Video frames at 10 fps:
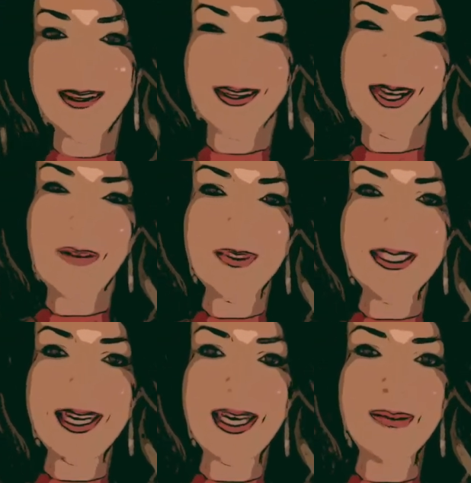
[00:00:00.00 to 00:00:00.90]
and
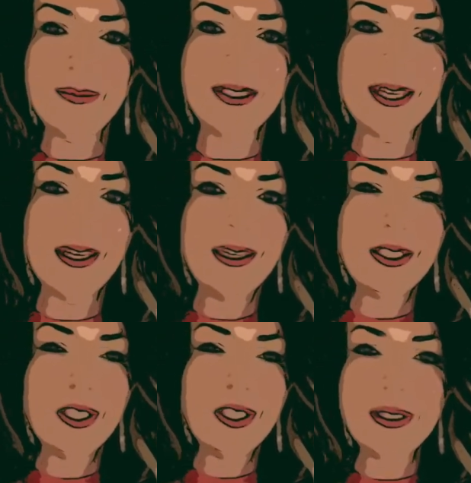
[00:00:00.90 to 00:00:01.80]
oftentimes
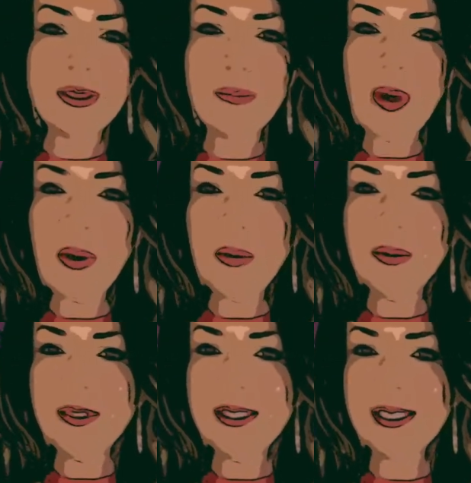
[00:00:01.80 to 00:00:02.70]
to
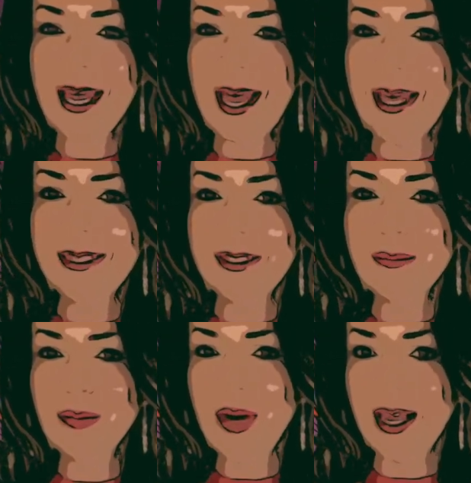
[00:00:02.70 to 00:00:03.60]
expose and
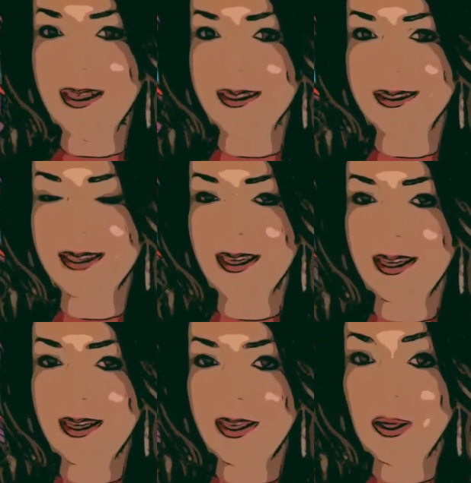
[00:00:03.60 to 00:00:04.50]
embrace
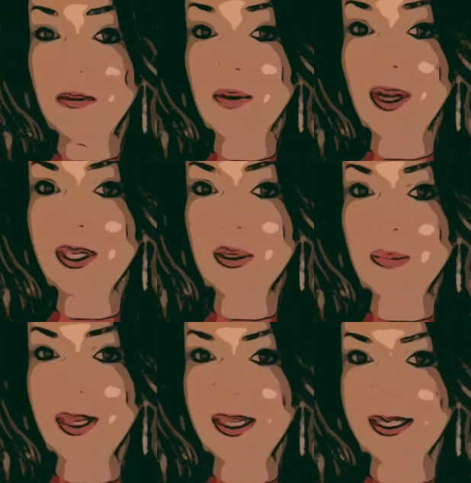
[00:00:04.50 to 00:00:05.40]
your
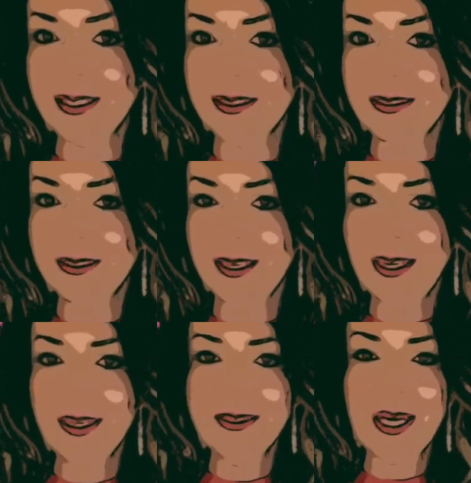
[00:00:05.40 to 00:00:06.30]
vulnerability,
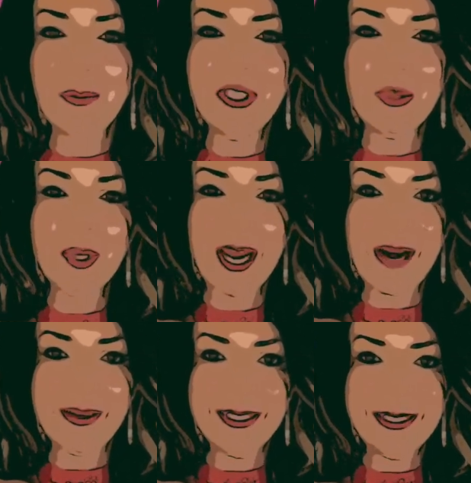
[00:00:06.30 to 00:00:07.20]
that which you
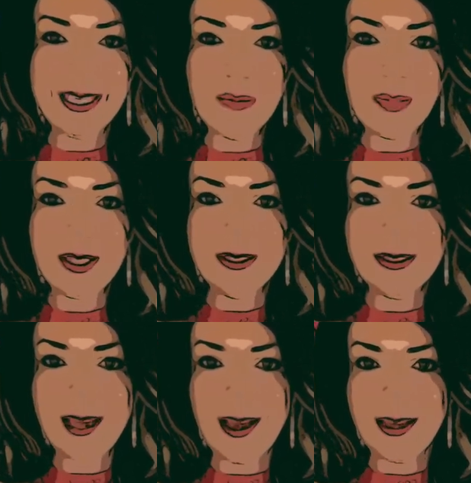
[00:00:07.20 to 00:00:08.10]
carry deep
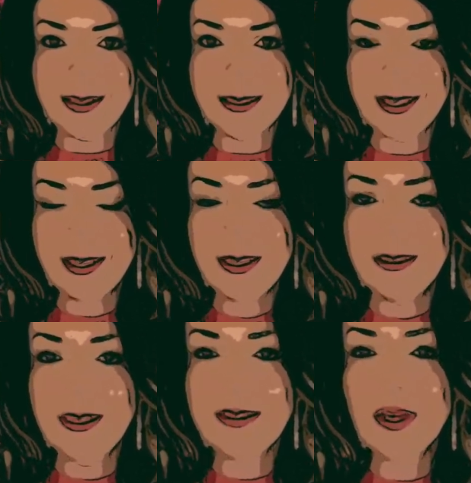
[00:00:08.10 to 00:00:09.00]
inside,
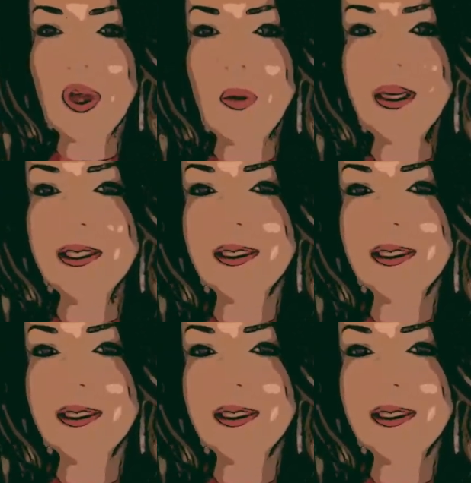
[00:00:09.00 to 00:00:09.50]
that's always